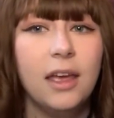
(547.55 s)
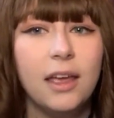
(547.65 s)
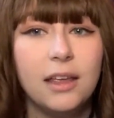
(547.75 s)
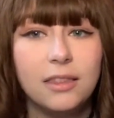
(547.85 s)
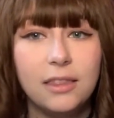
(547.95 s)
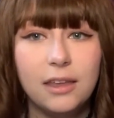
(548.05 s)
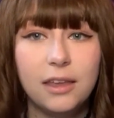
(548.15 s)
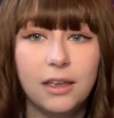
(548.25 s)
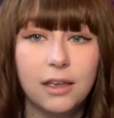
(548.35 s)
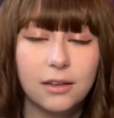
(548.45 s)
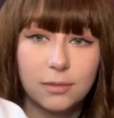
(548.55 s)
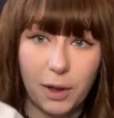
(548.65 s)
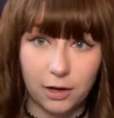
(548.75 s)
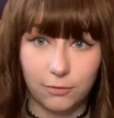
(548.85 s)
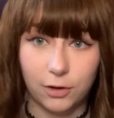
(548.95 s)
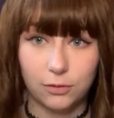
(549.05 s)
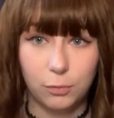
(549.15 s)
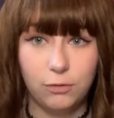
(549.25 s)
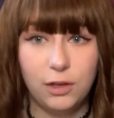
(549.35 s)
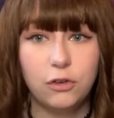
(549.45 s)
in the Spider-Verse movie,